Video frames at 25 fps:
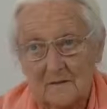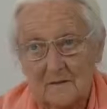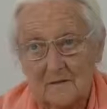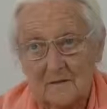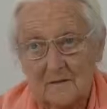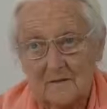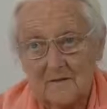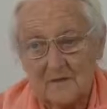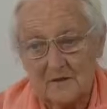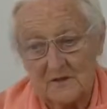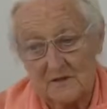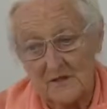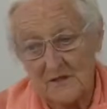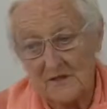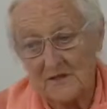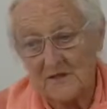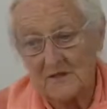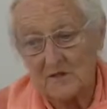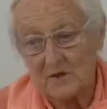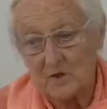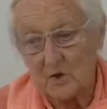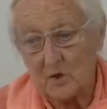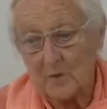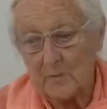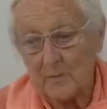of today's
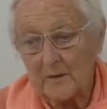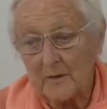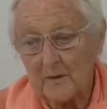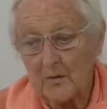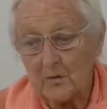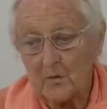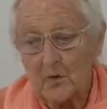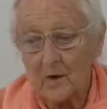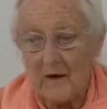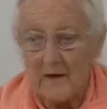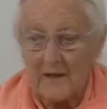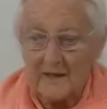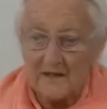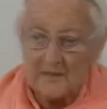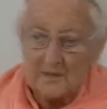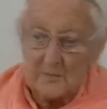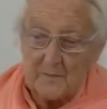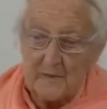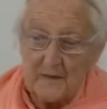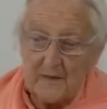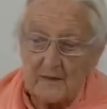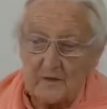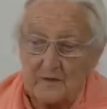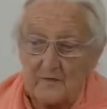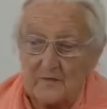topic or
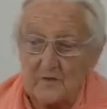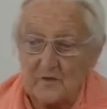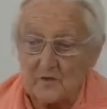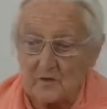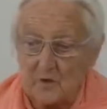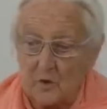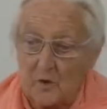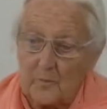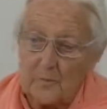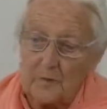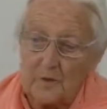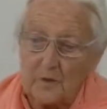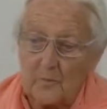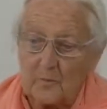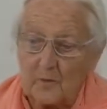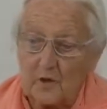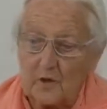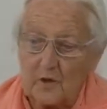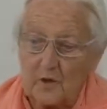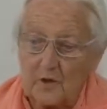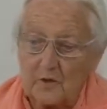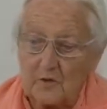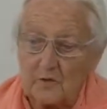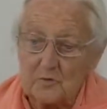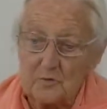aspect of the topic we're
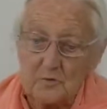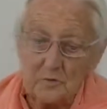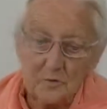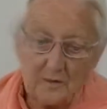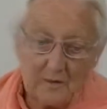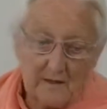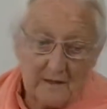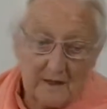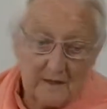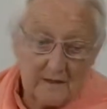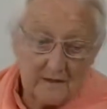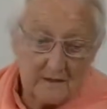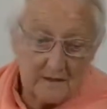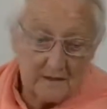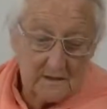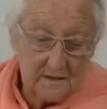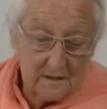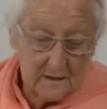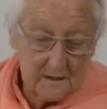going to look at